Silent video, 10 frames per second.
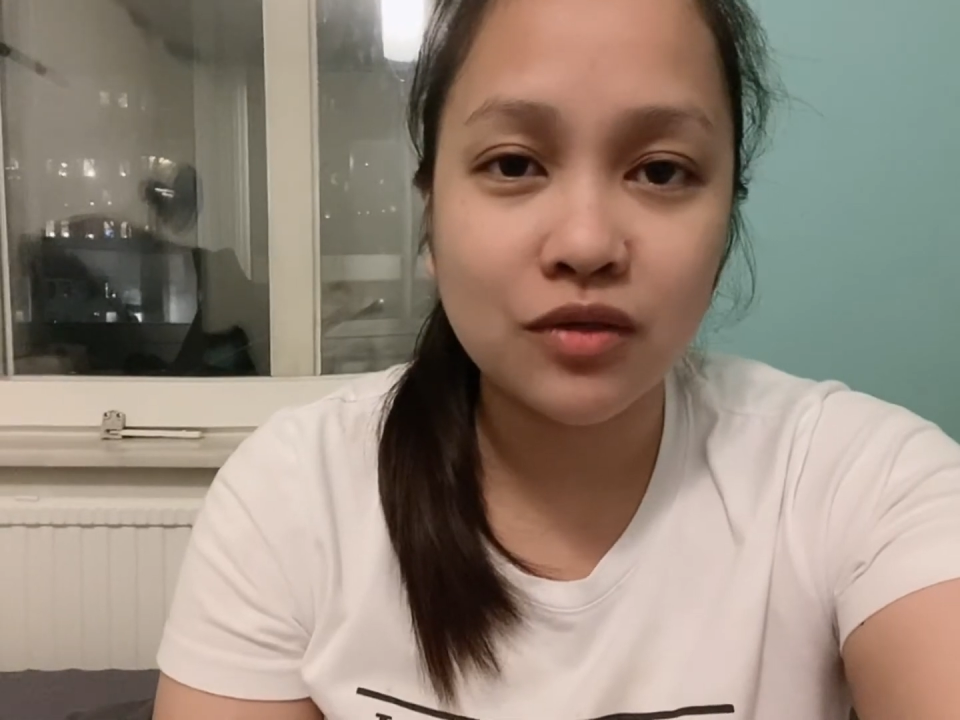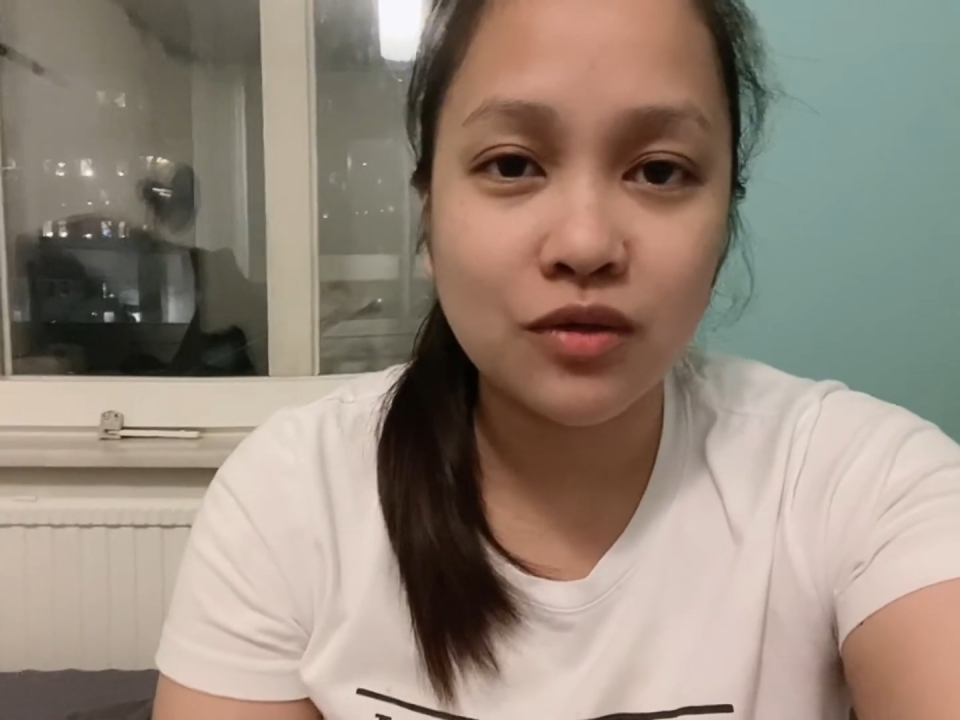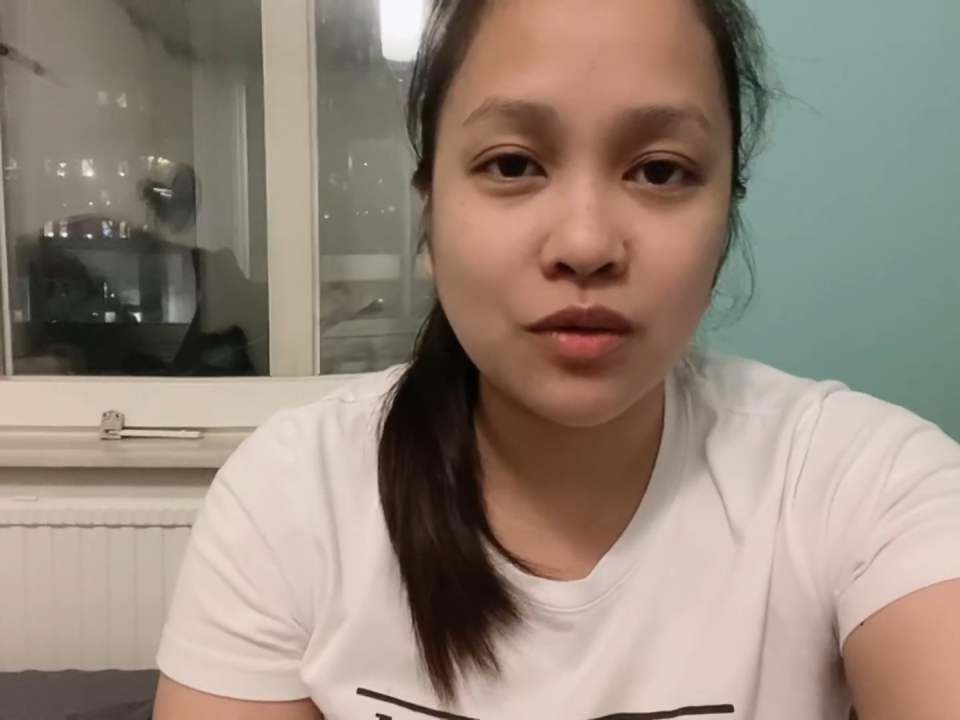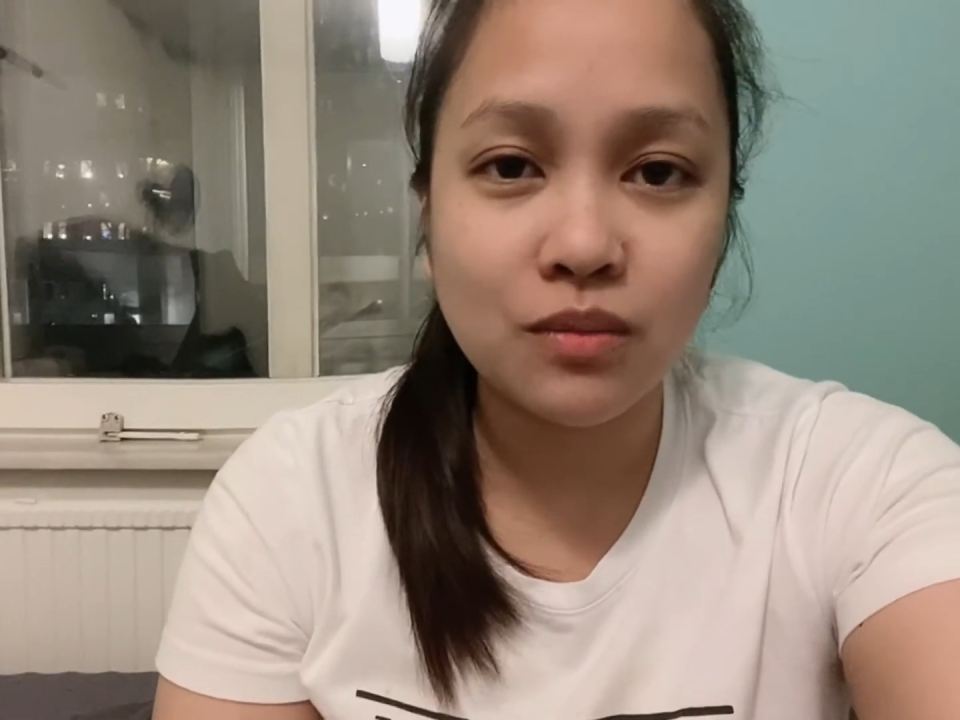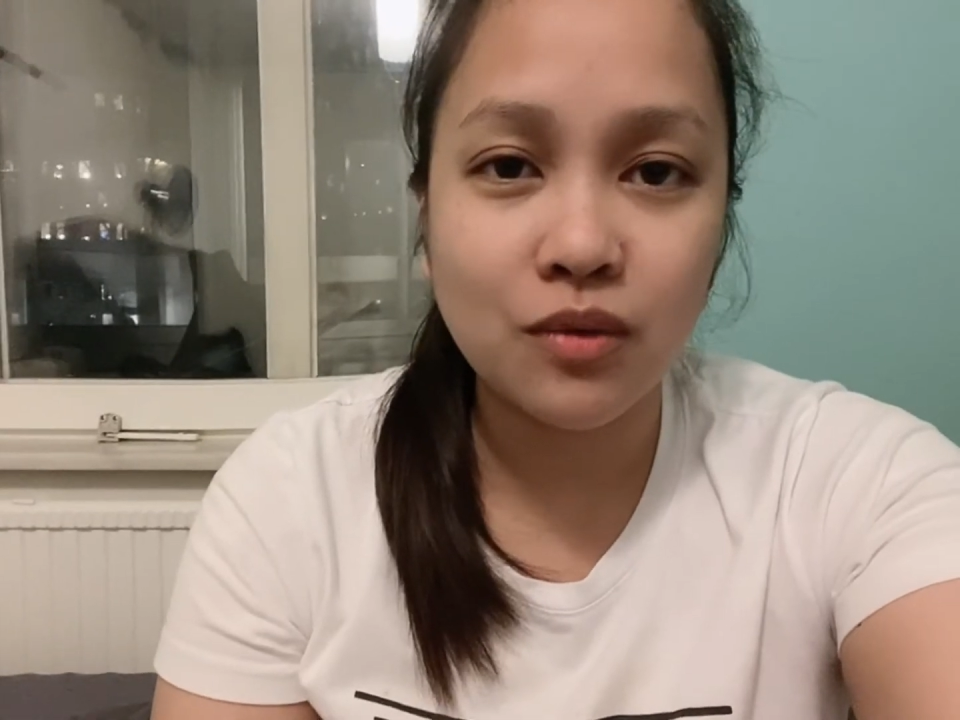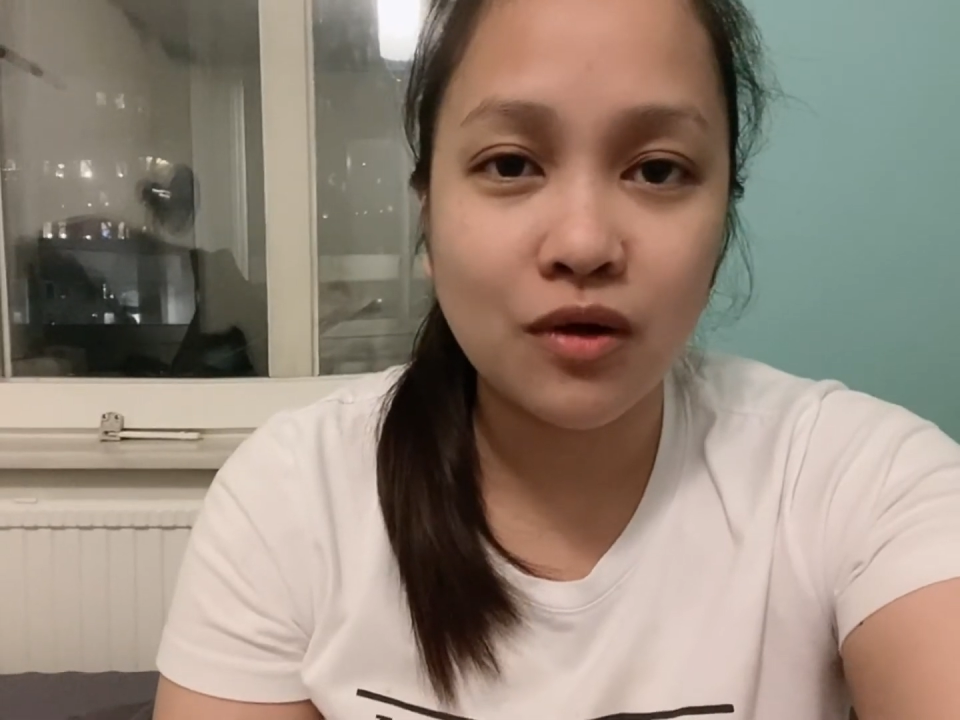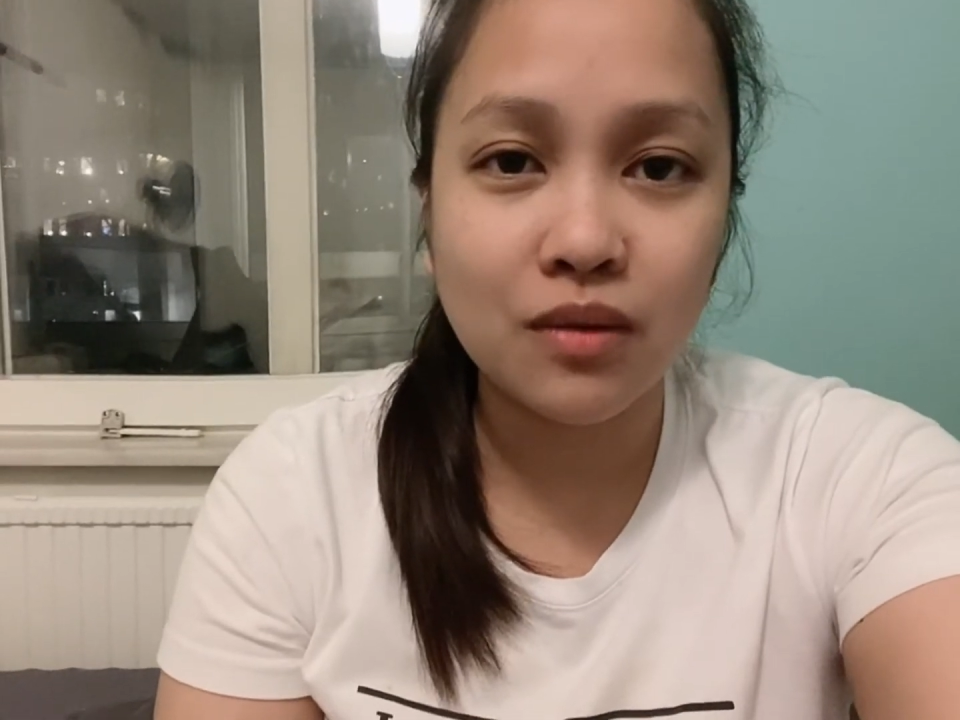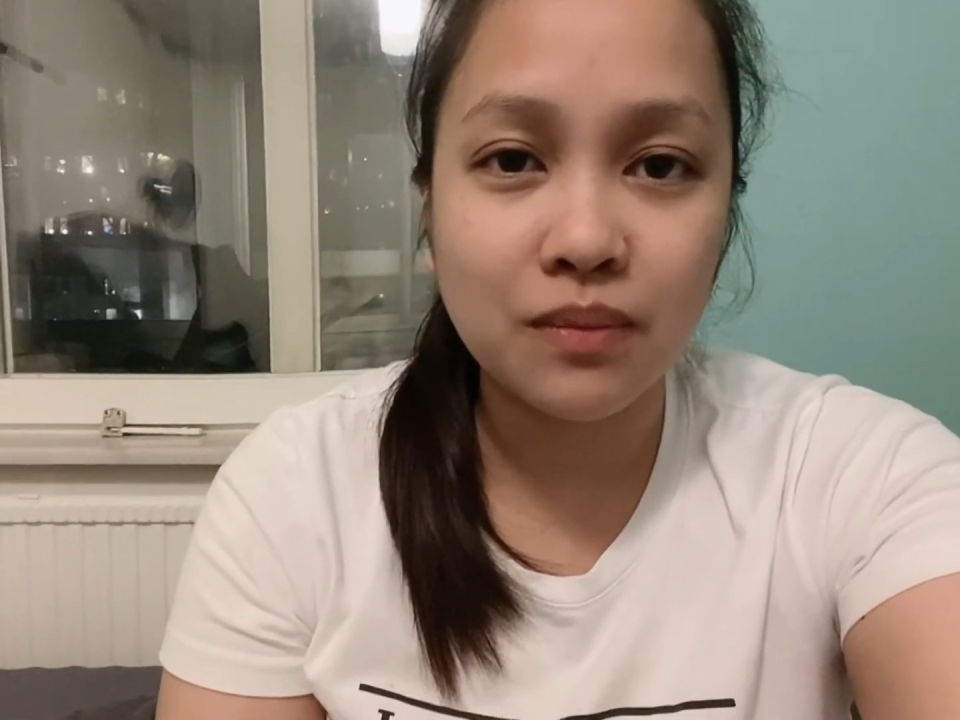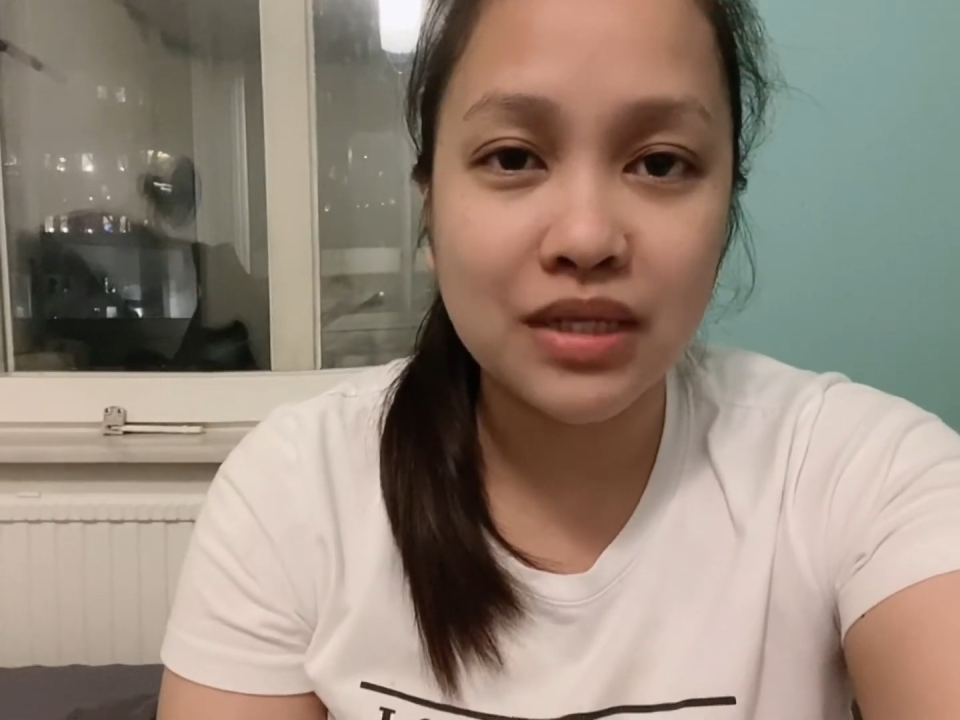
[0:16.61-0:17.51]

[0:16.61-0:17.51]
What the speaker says: to know more,